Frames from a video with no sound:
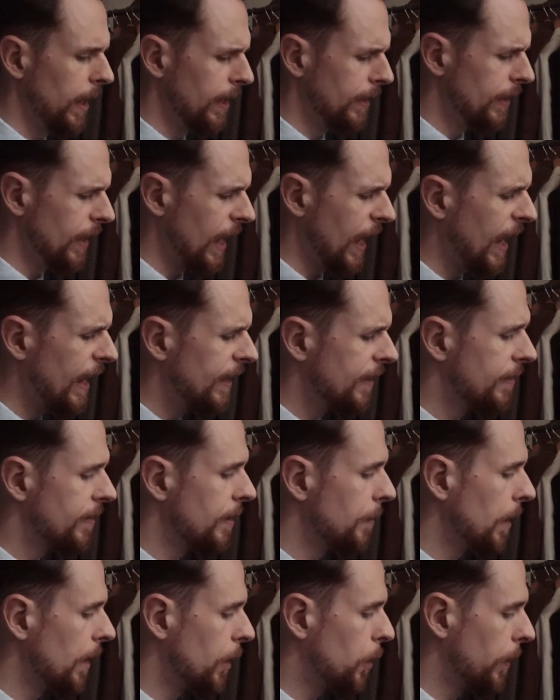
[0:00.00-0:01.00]
And I had a
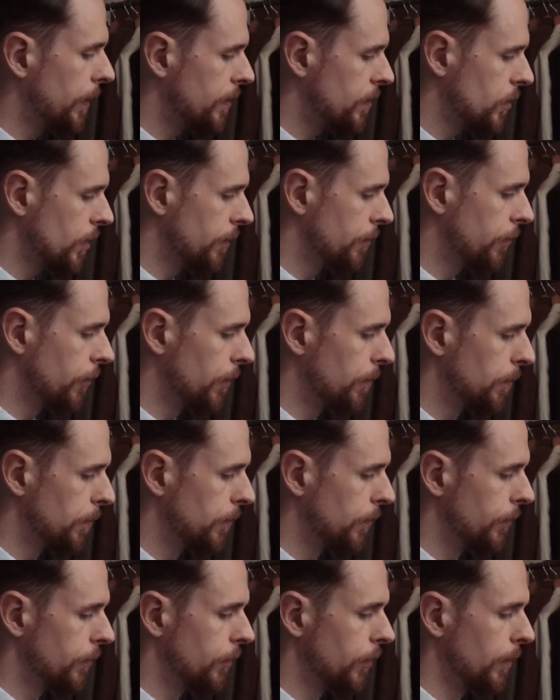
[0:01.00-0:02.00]
similar question
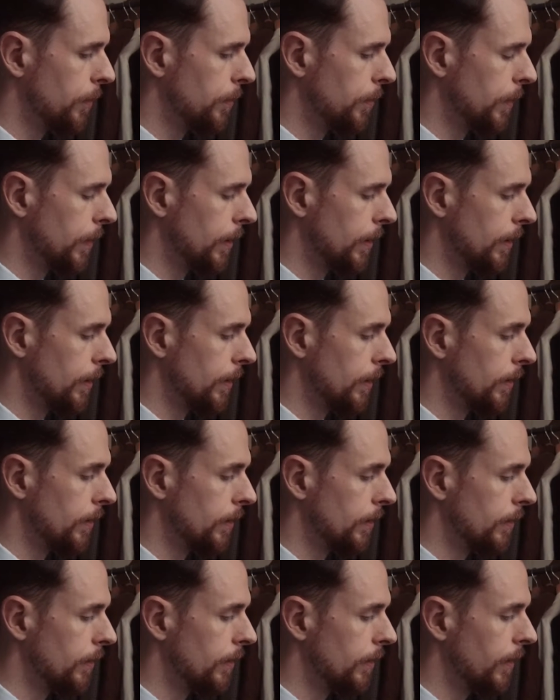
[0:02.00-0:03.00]
from
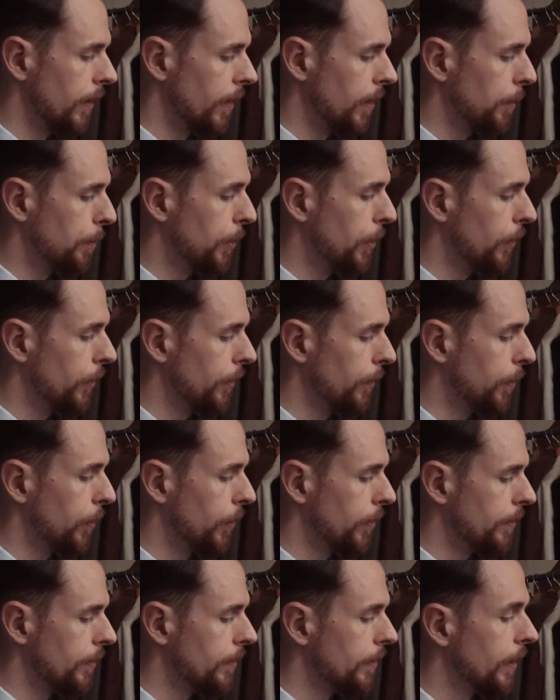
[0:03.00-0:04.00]
another
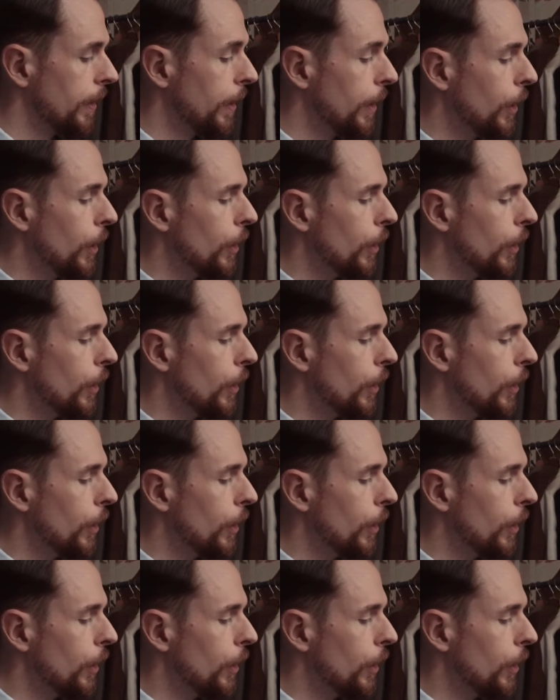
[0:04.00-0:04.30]
person.